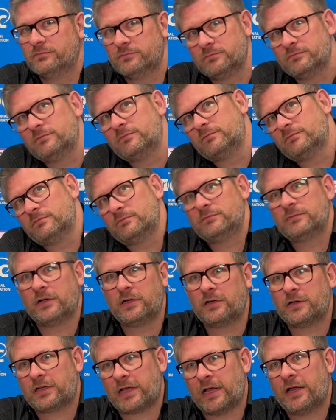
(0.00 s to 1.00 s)

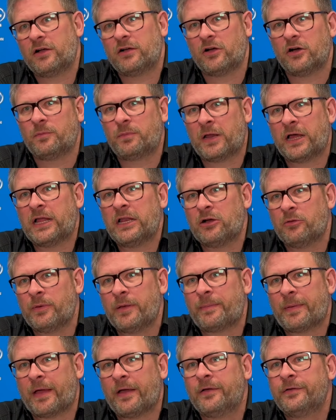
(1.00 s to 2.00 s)
okay, I've got to play a little
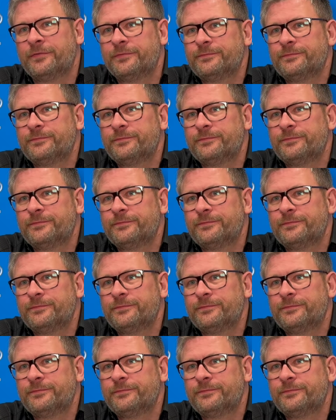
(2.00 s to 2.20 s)
bit better.